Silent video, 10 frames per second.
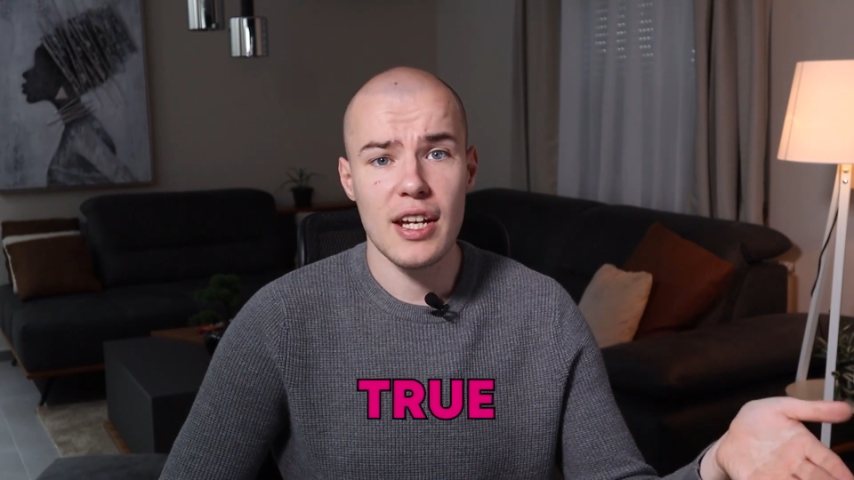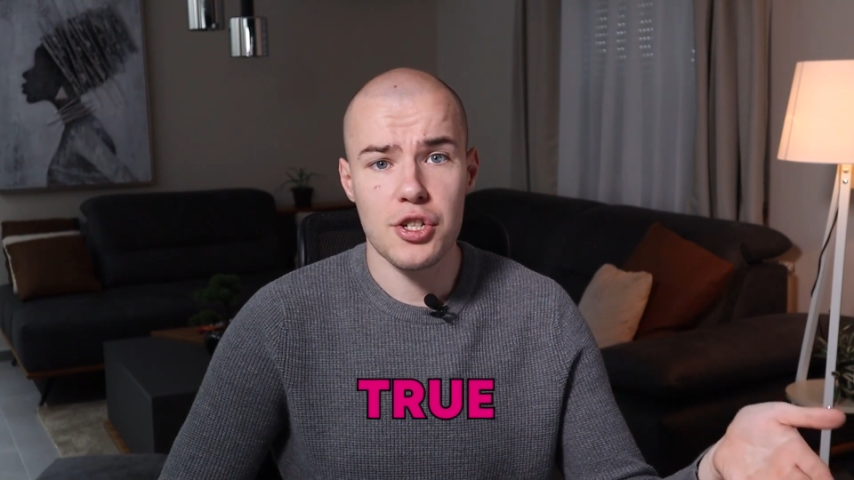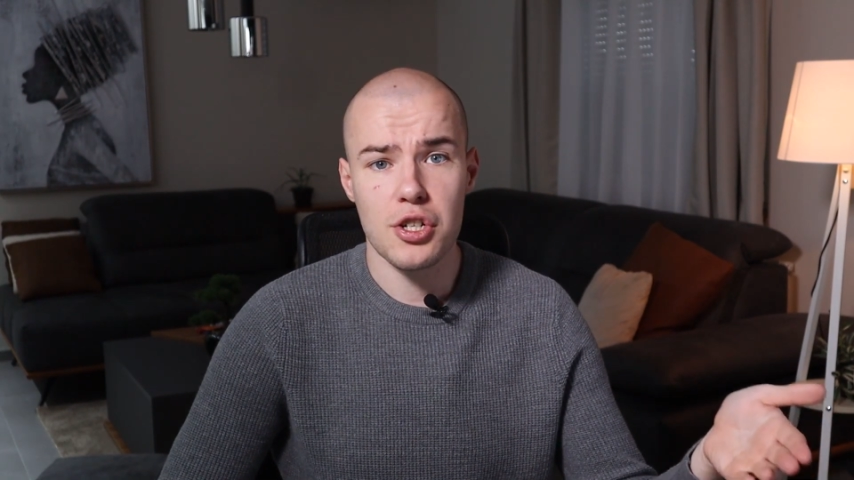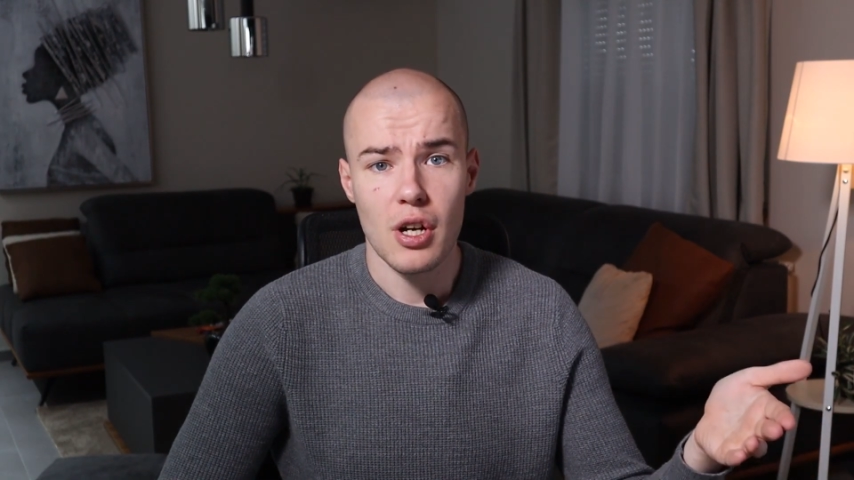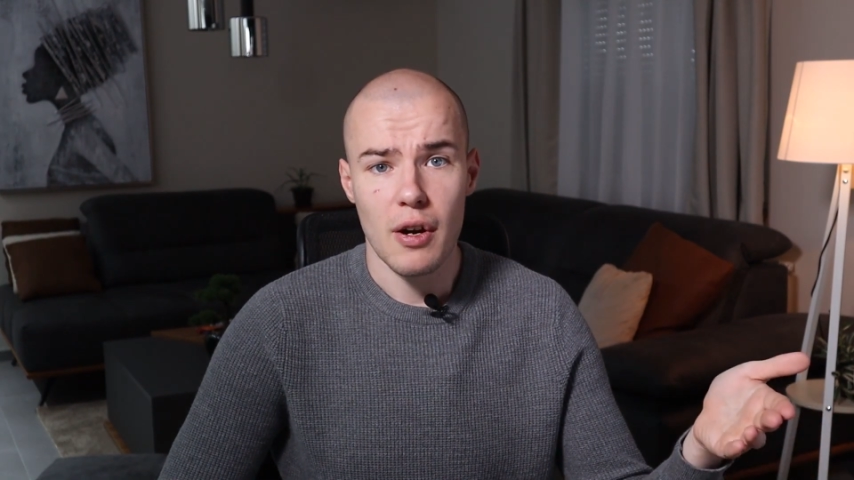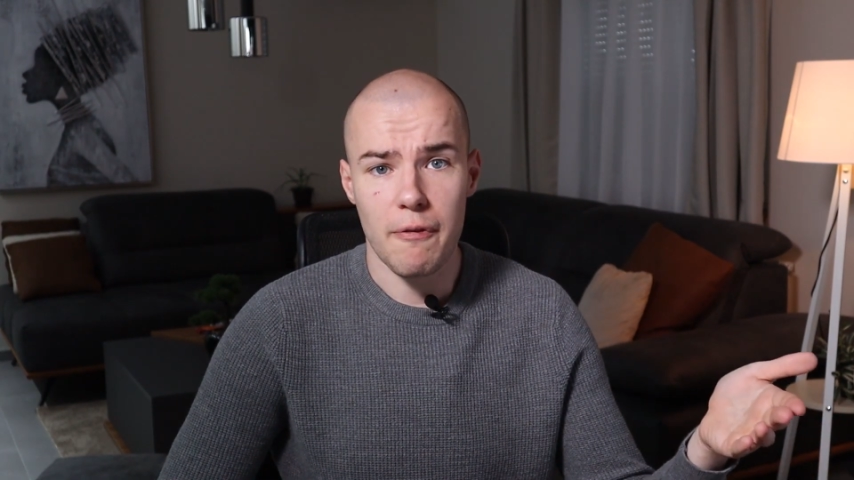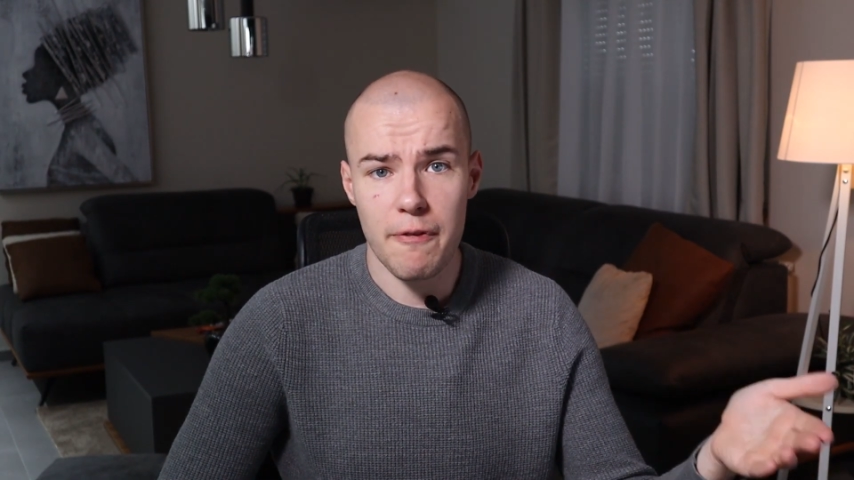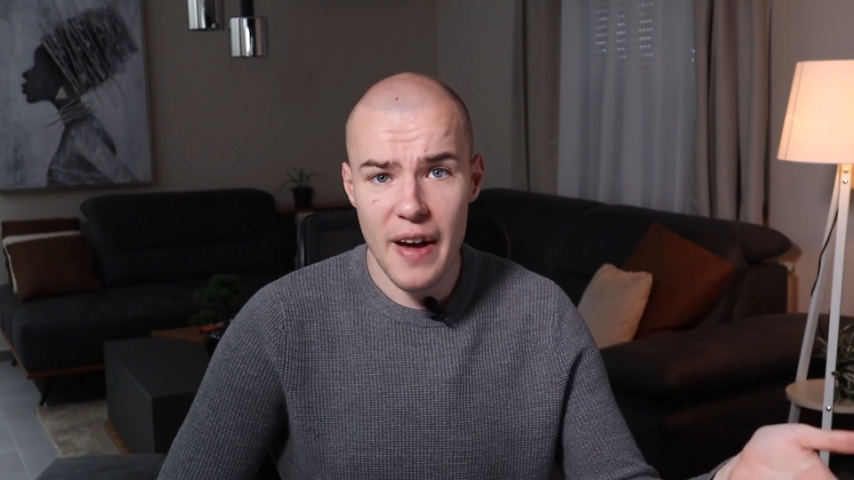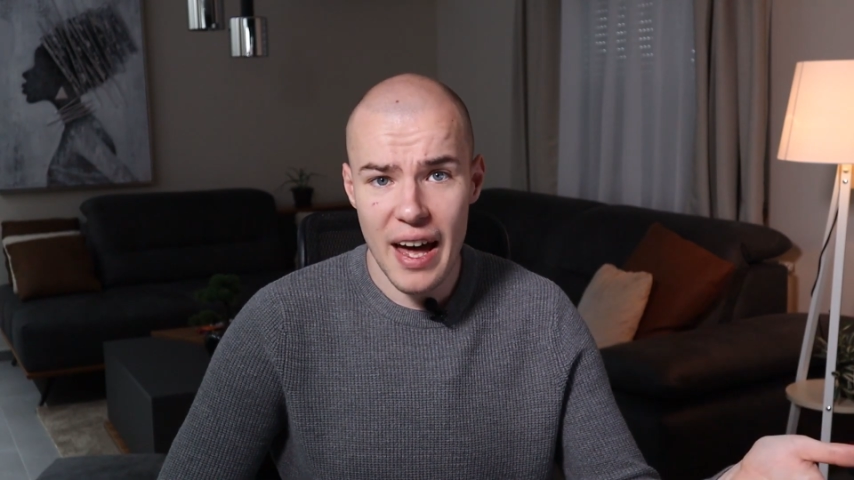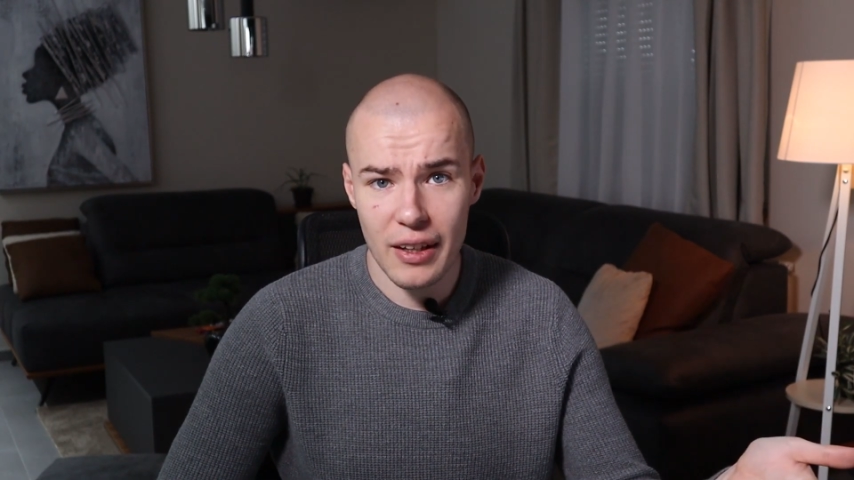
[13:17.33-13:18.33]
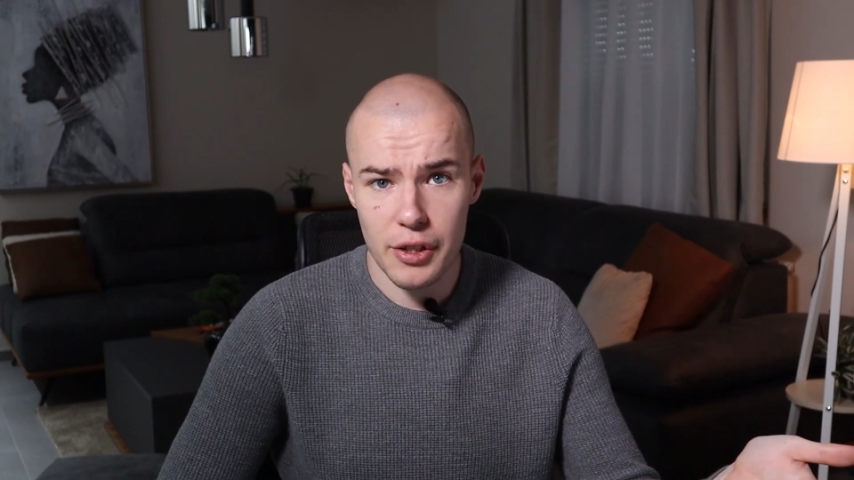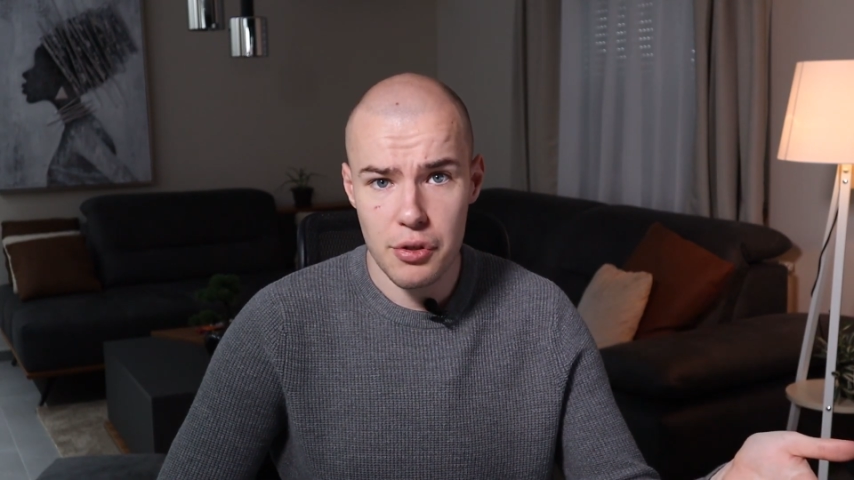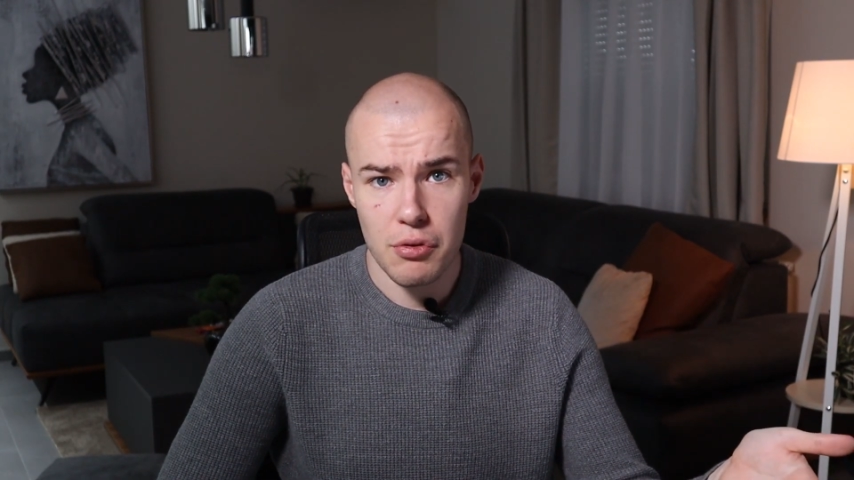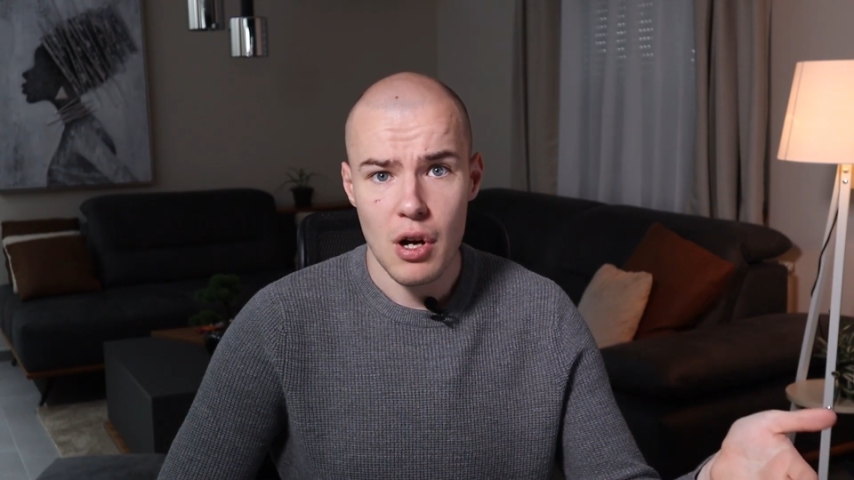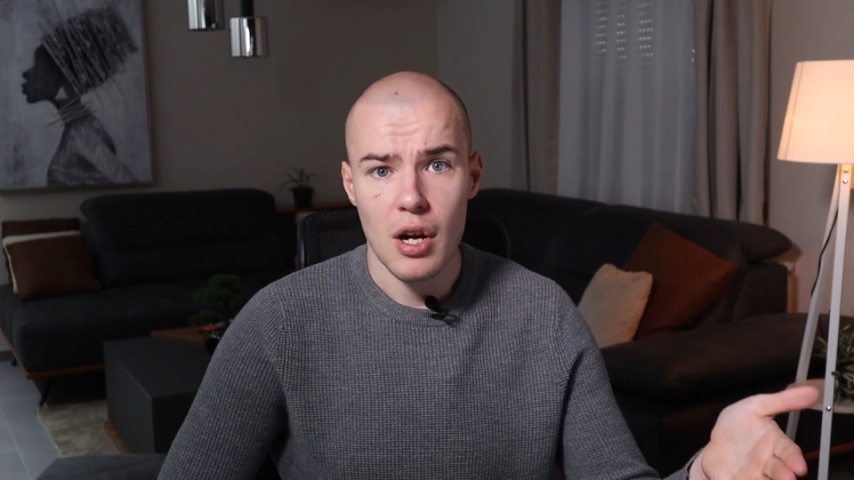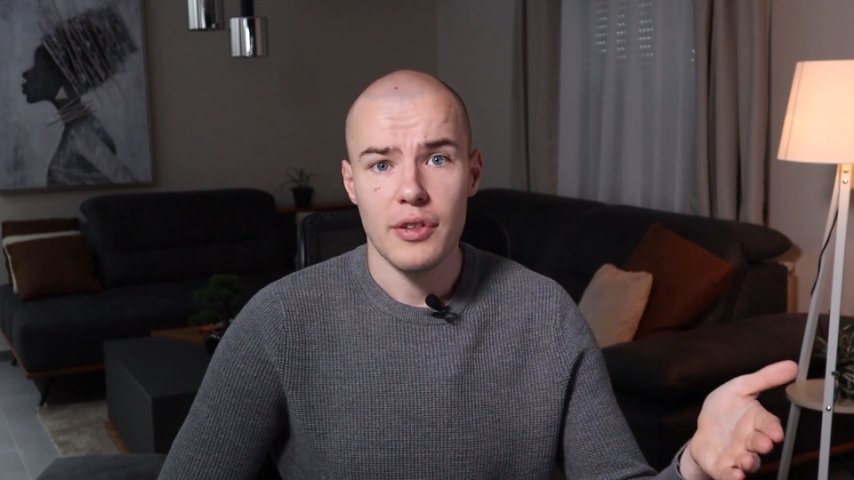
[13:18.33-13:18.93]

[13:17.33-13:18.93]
each value